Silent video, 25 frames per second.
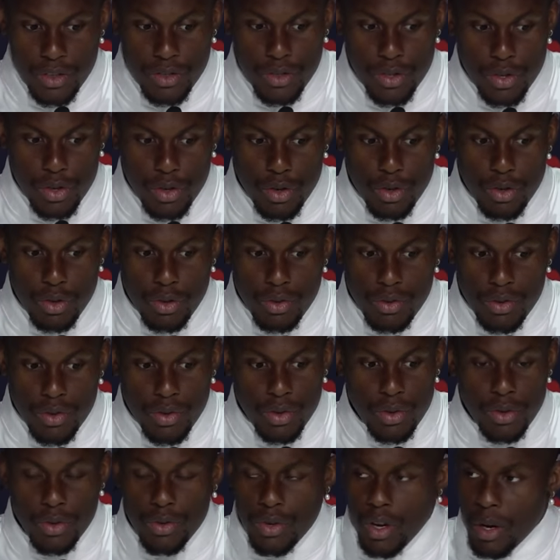two
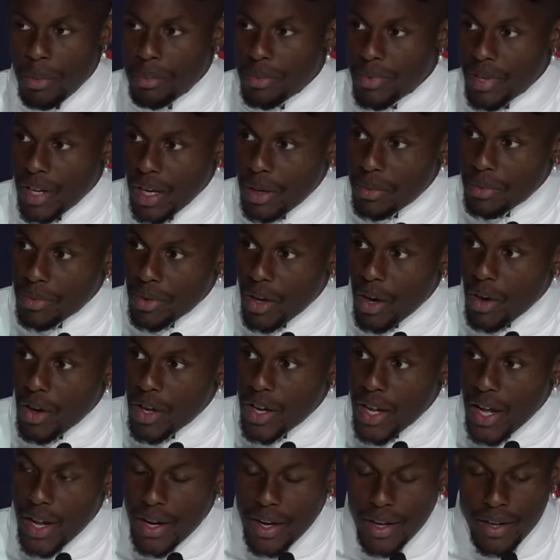two top teams
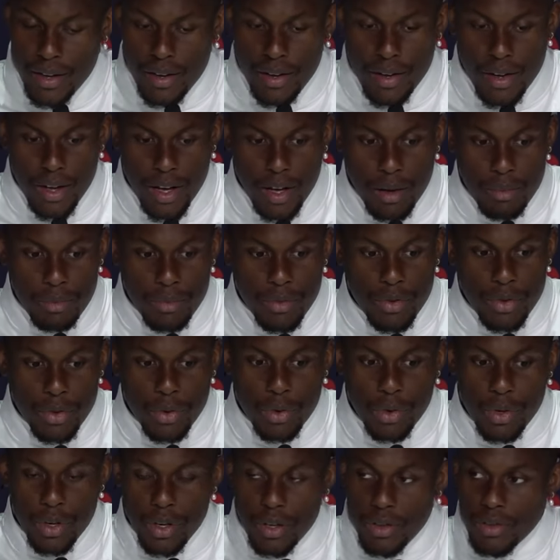going at it, um,
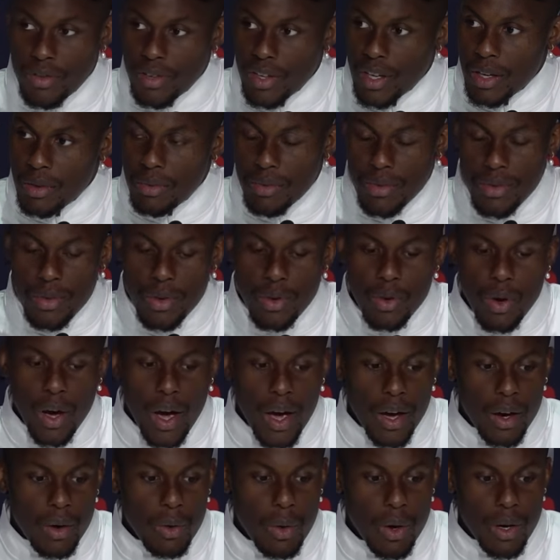two good teams, two
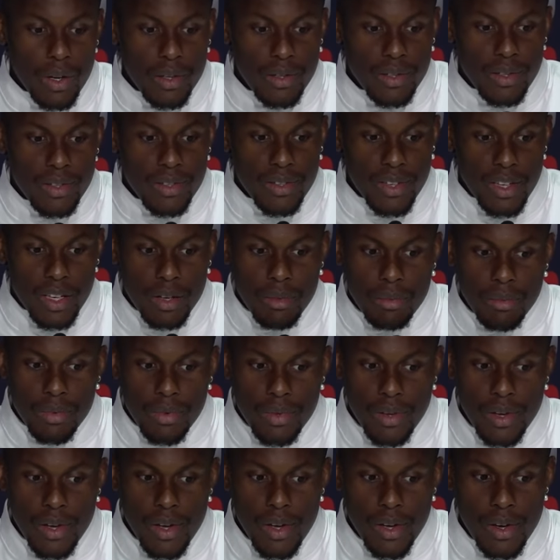high quality
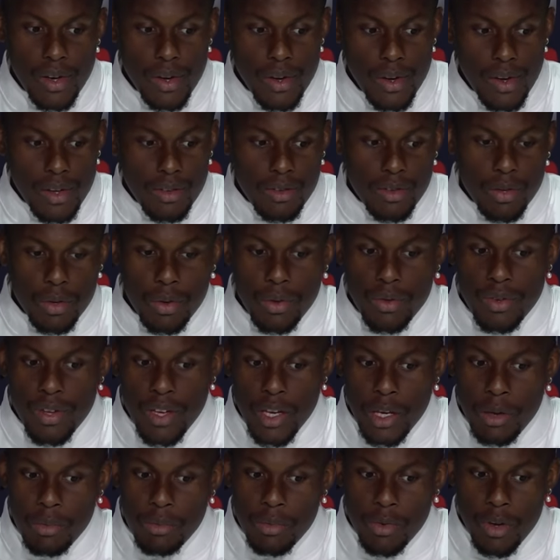teams, two
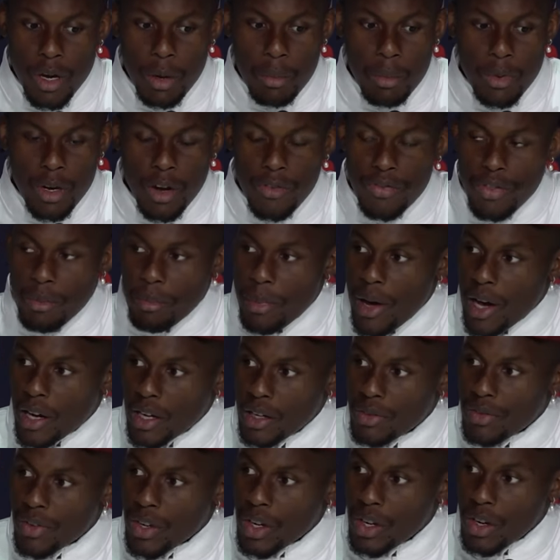teams coming off the
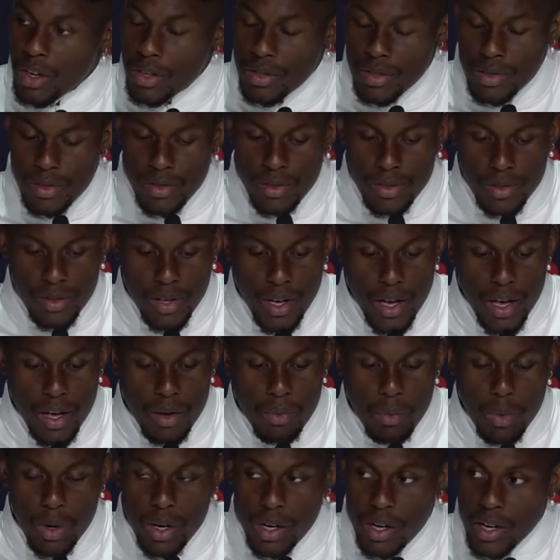back of a loss,
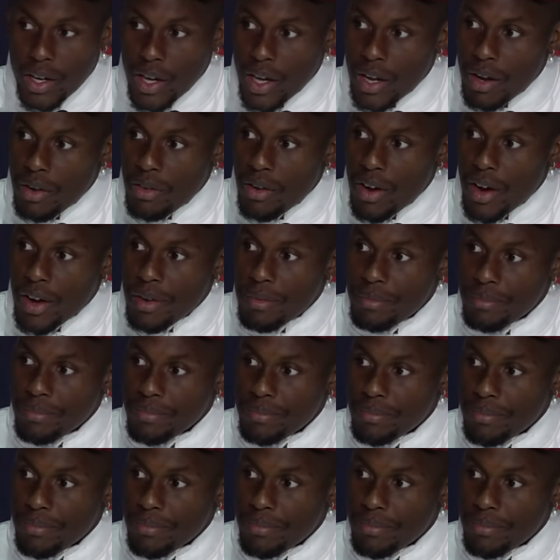um, wanting to get it right.